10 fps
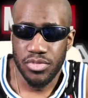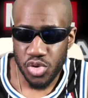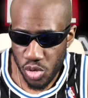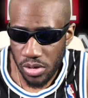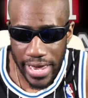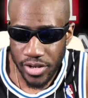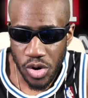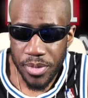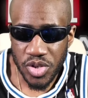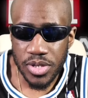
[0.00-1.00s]
so like,
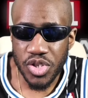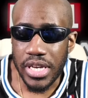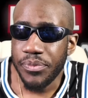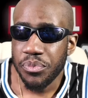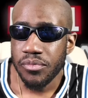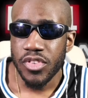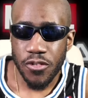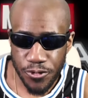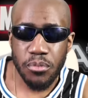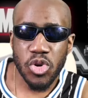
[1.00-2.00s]
come on. So, see,
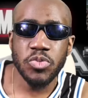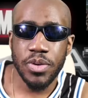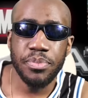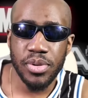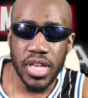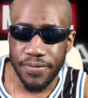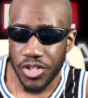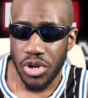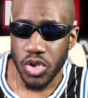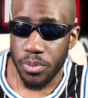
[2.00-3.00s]
for most people, their
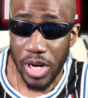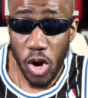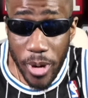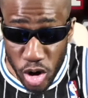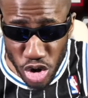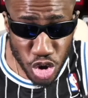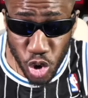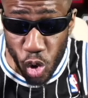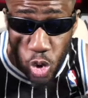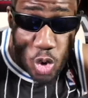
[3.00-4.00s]
first reaction would be like, oh my gosh,
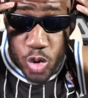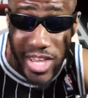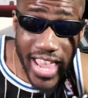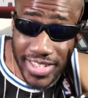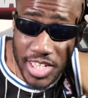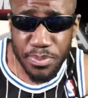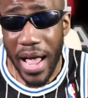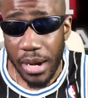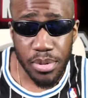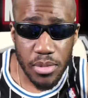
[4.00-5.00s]
cool, yes, he's
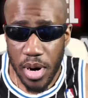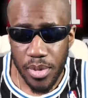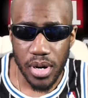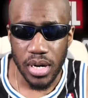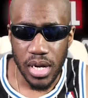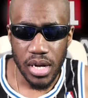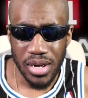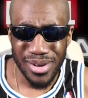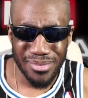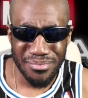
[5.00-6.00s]
back, blah, blah, blah.
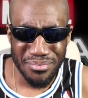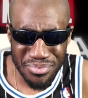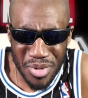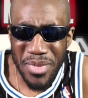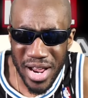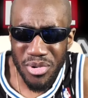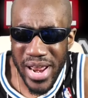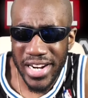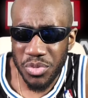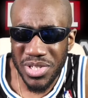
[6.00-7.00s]
But my
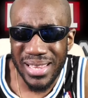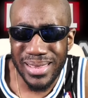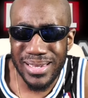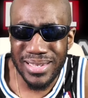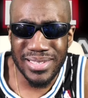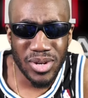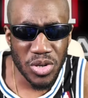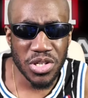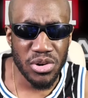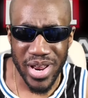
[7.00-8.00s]
reaction, which I think is the
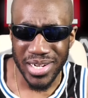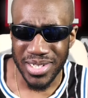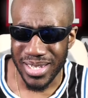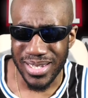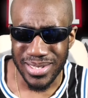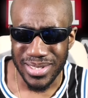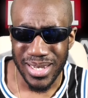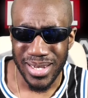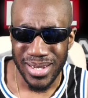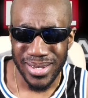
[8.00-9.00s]
logical reaction, is,
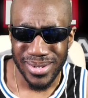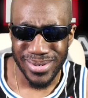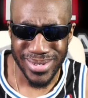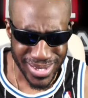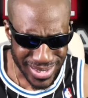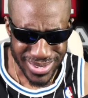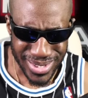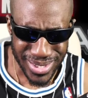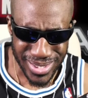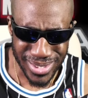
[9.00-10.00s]
didn't
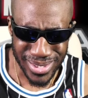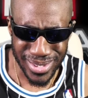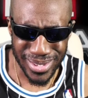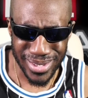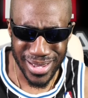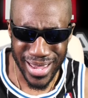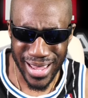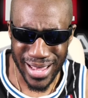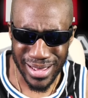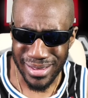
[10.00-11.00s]
he
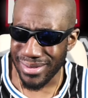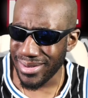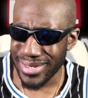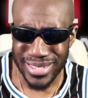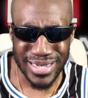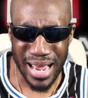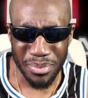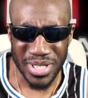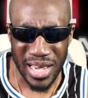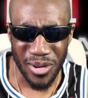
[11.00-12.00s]
get
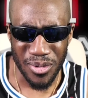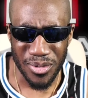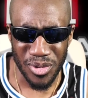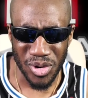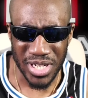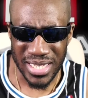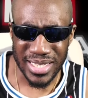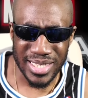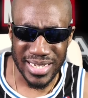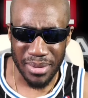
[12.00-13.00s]
snapped out? Or didn't he
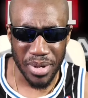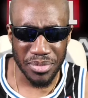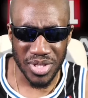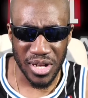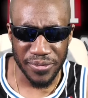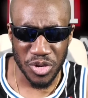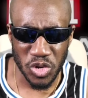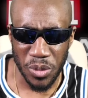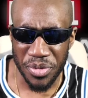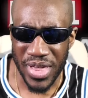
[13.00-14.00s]
snap himself to
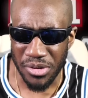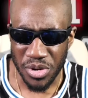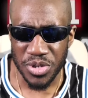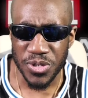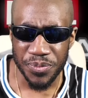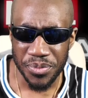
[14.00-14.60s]
stop Thanos